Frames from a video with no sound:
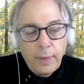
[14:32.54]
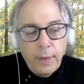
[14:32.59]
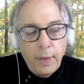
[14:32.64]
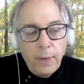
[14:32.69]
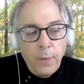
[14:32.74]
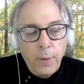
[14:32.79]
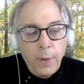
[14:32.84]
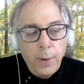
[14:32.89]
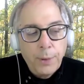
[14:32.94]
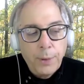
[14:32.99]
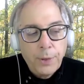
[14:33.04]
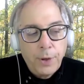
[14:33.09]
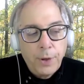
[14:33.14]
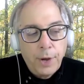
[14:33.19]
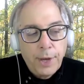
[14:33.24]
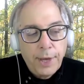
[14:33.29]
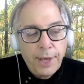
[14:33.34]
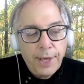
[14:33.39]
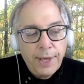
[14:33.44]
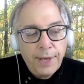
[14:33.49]
we were
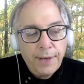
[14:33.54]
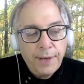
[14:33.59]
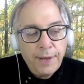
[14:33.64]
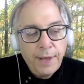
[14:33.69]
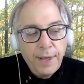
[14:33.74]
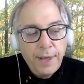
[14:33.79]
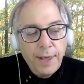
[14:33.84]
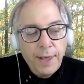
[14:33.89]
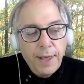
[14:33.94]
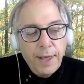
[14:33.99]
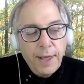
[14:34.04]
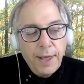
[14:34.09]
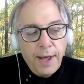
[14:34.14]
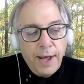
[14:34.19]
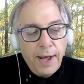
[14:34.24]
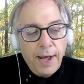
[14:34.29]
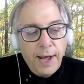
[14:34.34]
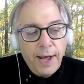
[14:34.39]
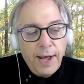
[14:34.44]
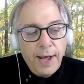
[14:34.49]
talking and
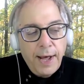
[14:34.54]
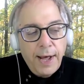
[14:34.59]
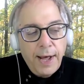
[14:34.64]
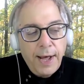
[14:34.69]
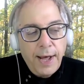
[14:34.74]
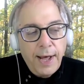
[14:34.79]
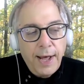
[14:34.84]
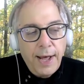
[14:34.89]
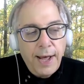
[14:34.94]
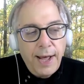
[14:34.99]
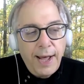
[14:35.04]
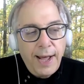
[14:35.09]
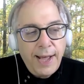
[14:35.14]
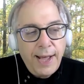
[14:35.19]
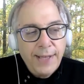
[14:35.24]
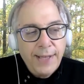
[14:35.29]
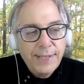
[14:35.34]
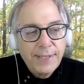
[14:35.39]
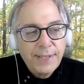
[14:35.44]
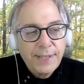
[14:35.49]
uh,
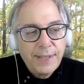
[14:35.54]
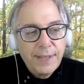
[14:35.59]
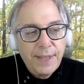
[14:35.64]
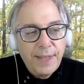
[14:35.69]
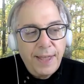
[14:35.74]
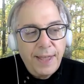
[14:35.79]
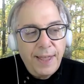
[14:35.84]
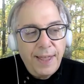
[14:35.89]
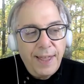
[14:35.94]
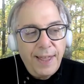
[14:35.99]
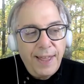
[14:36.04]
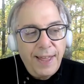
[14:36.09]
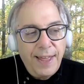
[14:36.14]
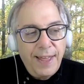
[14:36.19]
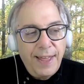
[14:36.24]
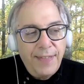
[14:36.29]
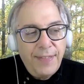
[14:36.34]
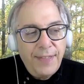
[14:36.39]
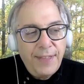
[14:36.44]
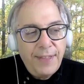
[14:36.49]
I,
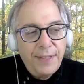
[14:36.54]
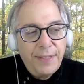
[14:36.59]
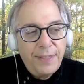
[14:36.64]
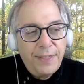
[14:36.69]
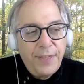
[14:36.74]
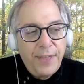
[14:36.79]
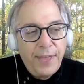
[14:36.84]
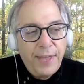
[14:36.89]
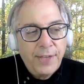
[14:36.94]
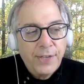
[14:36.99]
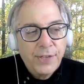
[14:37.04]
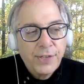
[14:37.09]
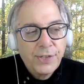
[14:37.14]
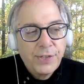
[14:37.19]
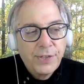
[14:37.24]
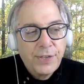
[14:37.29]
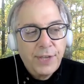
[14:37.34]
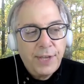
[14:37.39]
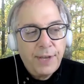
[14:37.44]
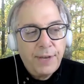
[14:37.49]
the things
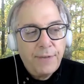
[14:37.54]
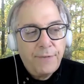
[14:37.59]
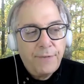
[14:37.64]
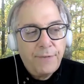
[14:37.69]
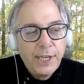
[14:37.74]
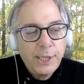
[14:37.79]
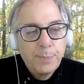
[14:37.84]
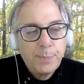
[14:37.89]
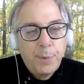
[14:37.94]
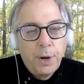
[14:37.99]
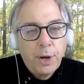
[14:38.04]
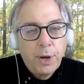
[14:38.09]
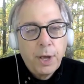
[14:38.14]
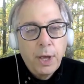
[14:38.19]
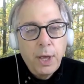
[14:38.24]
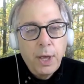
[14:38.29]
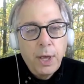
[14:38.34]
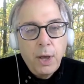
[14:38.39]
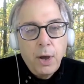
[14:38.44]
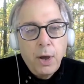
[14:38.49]
that Facebook
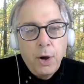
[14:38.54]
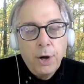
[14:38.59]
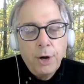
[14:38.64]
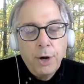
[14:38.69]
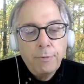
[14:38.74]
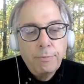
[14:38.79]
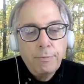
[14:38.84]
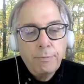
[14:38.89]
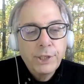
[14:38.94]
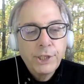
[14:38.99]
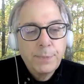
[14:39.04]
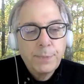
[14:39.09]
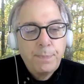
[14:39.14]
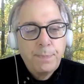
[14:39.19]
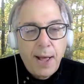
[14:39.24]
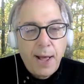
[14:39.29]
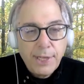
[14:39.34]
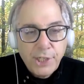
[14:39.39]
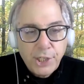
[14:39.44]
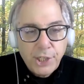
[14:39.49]
aren't
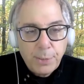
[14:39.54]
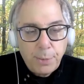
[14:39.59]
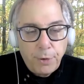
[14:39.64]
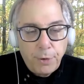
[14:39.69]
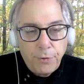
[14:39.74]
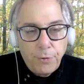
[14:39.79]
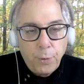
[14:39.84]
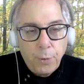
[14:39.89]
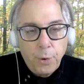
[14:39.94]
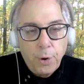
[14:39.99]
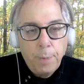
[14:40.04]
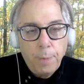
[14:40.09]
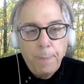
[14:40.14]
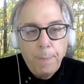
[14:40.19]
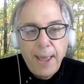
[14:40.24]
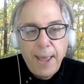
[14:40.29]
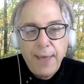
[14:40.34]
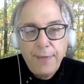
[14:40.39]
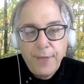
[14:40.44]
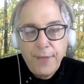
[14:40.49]
responsible for,
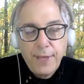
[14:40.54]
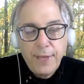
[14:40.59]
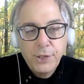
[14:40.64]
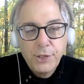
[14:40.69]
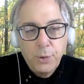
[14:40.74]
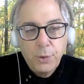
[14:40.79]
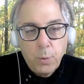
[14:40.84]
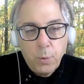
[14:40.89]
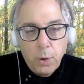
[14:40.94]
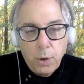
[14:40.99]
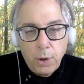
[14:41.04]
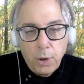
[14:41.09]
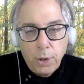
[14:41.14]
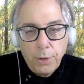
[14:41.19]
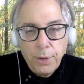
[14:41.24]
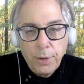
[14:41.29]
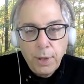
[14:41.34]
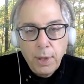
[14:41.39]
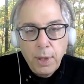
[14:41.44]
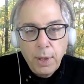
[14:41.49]
bad things in the
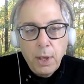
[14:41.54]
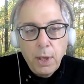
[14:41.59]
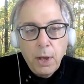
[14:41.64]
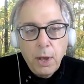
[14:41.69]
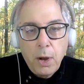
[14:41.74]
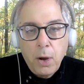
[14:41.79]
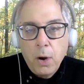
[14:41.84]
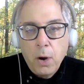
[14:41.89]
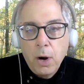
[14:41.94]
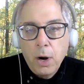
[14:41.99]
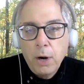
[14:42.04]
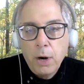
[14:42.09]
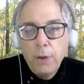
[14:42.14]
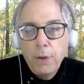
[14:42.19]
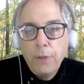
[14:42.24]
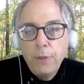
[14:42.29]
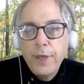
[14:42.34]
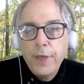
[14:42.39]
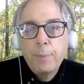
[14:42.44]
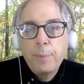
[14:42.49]
world, are
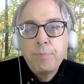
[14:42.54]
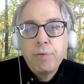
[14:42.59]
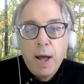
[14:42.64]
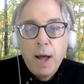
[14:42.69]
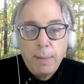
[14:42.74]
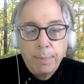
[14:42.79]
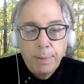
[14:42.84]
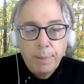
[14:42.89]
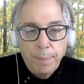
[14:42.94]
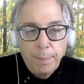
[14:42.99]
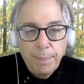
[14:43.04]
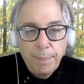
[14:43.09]
their problem.